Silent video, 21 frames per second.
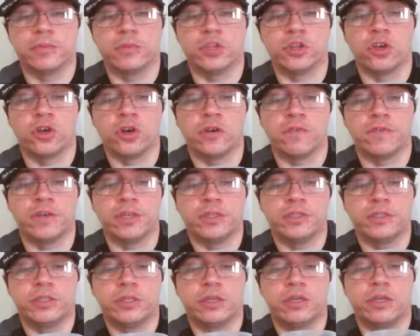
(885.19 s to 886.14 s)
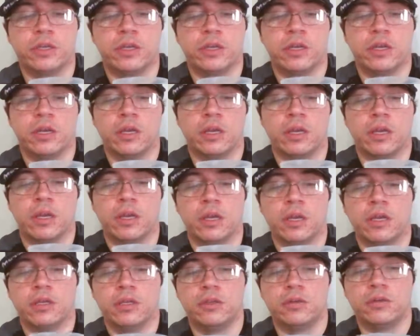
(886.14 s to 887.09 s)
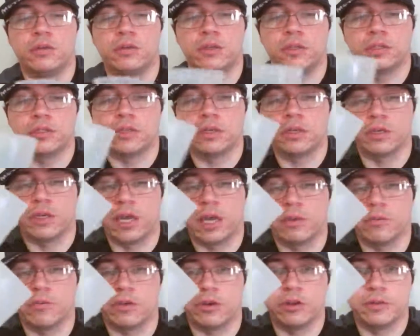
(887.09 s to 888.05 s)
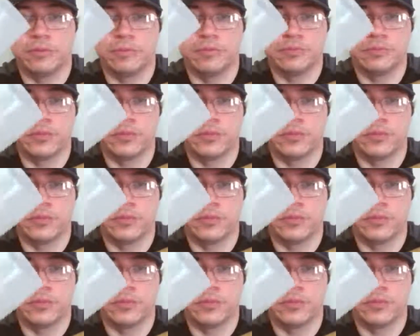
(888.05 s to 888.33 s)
nervous doing this on camera,